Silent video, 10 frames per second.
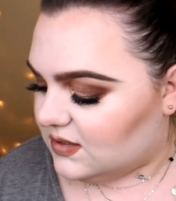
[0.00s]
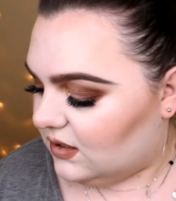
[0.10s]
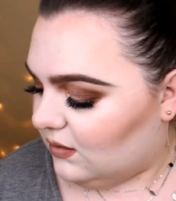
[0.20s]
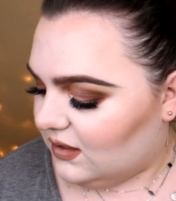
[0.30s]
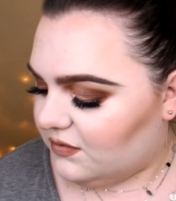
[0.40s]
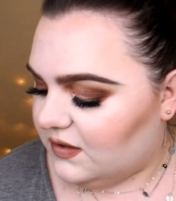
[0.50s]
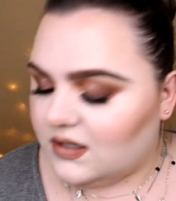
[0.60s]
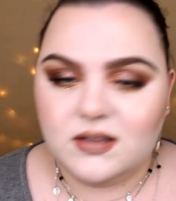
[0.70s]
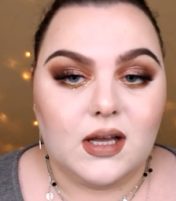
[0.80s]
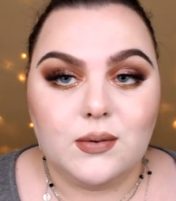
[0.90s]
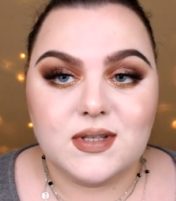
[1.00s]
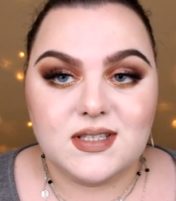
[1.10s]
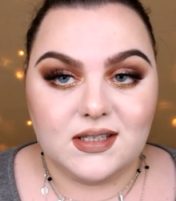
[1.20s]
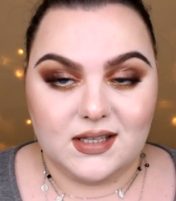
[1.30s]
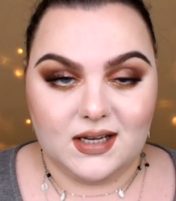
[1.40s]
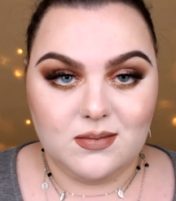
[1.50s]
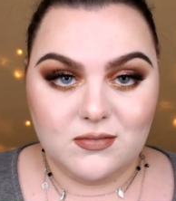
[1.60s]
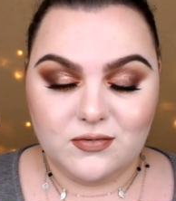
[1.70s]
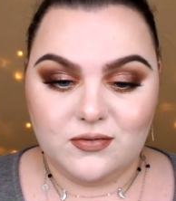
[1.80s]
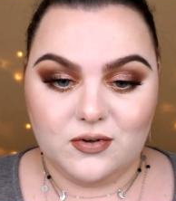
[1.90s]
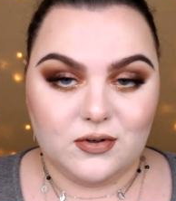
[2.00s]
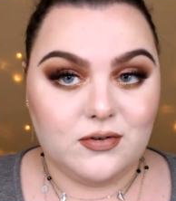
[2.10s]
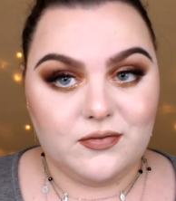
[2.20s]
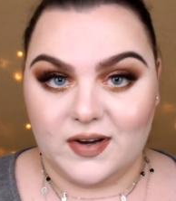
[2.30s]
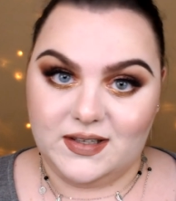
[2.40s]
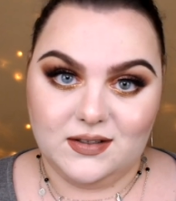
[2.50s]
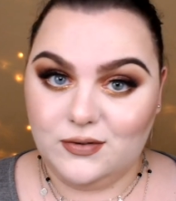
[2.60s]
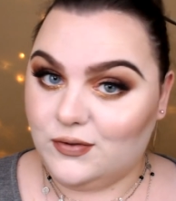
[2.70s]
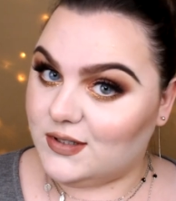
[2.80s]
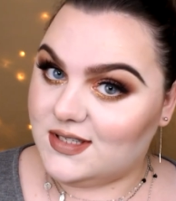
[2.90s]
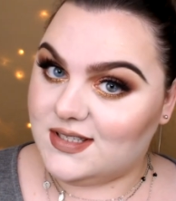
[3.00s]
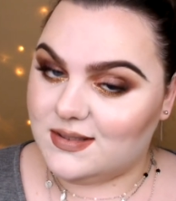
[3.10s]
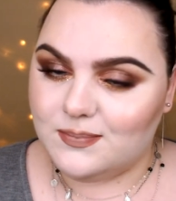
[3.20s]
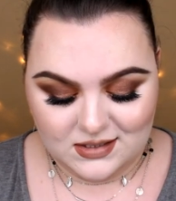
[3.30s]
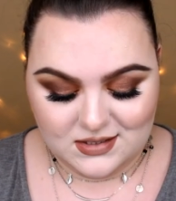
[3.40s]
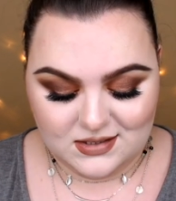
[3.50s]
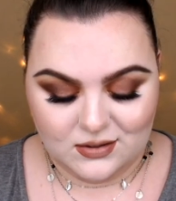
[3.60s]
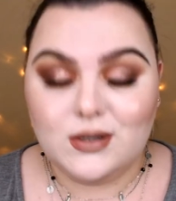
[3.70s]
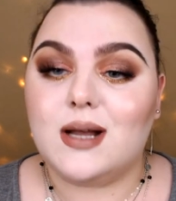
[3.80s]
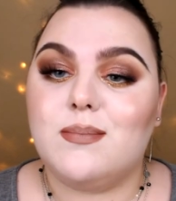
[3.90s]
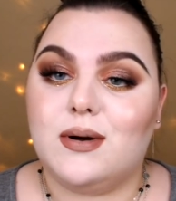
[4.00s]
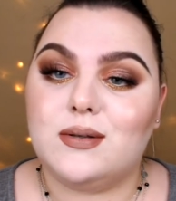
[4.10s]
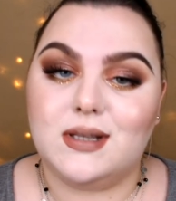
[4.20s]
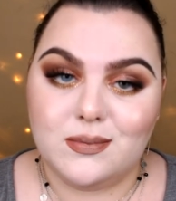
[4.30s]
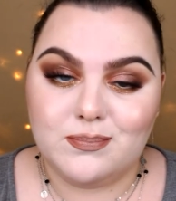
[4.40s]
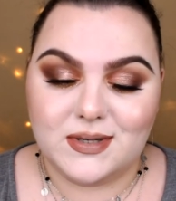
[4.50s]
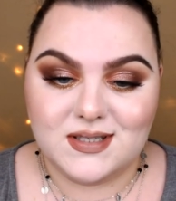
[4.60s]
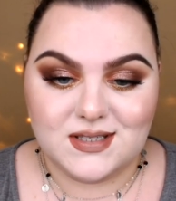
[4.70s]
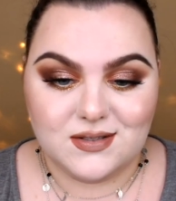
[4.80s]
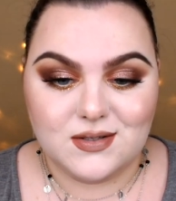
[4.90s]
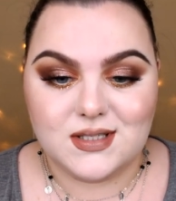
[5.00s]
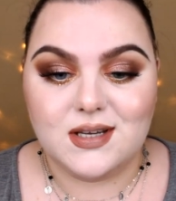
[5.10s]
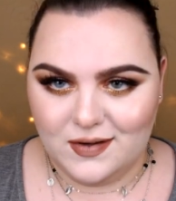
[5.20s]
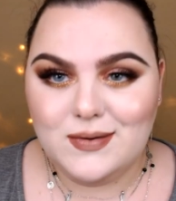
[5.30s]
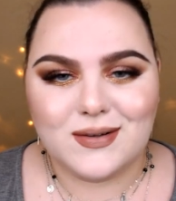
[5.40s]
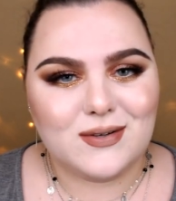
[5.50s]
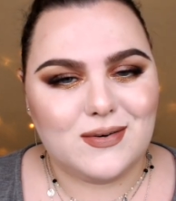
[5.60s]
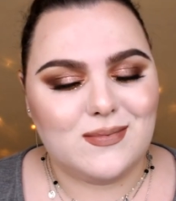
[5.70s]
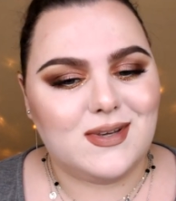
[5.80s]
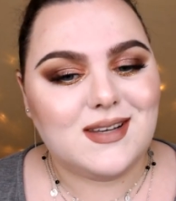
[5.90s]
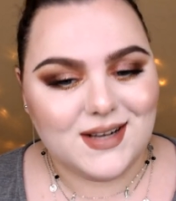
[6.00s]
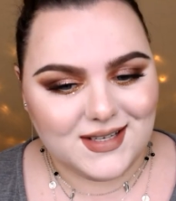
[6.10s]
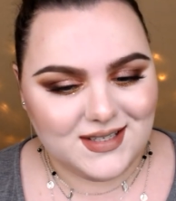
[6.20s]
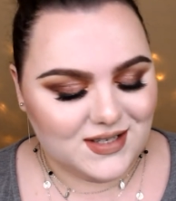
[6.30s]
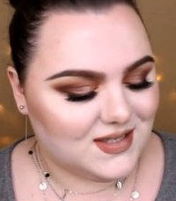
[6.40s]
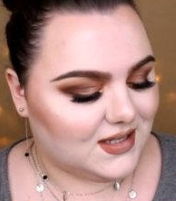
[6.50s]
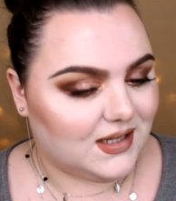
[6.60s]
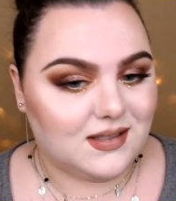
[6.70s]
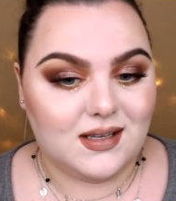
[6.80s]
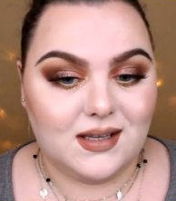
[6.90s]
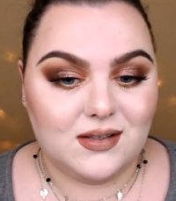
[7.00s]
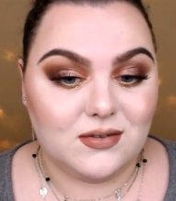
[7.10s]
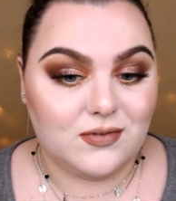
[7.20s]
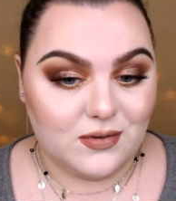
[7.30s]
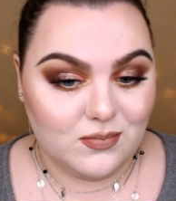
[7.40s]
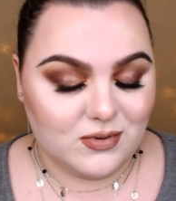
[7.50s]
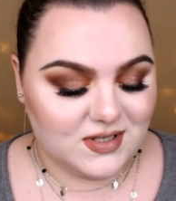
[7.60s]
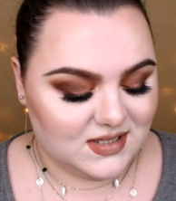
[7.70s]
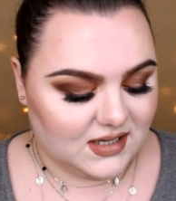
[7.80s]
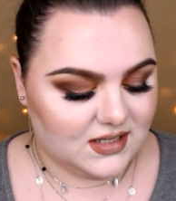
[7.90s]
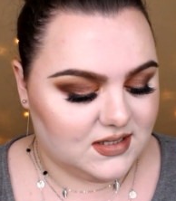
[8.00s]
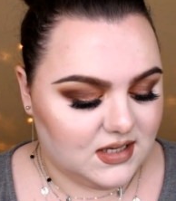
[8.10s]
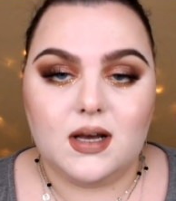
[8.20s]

So I think now it's the time for final thoughts. Let's talk about lip pencils. Very creamy, as I said, and very precise.